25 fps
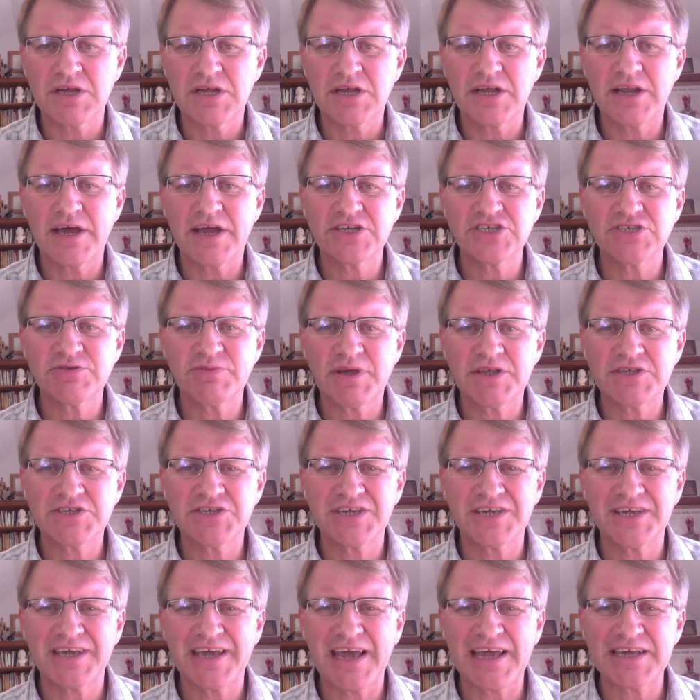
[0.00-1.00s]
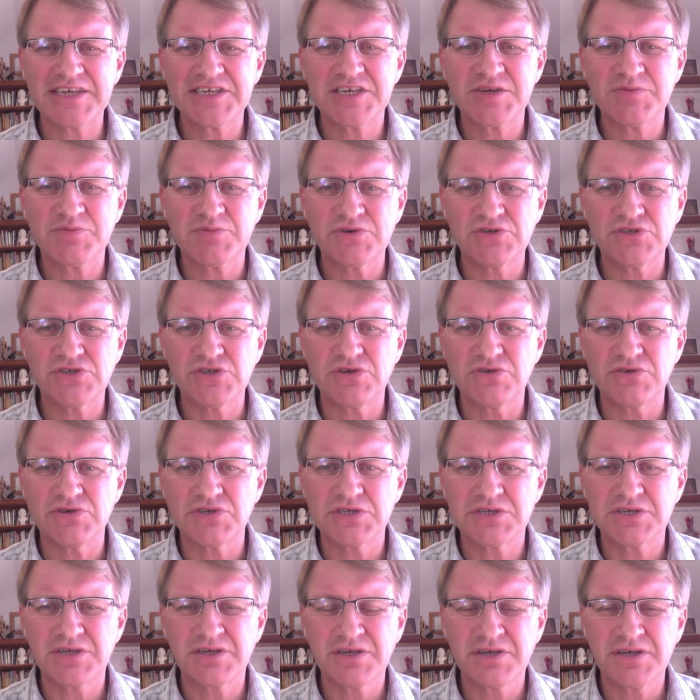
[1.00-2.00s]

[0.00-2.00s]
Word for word: Large amounts of gas are produced.